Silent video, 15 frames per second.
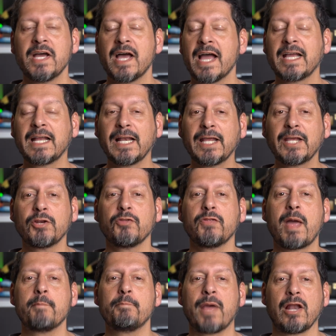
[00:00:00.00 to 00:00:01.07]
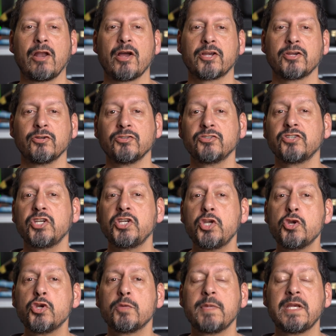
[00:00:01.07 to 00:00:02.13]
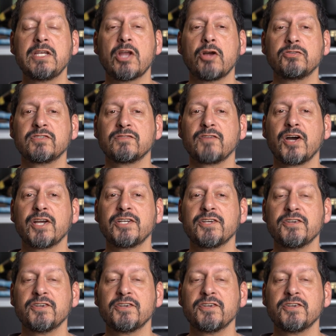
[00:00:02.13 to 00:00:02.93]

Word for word: and clicking on that bell icon so you can be notified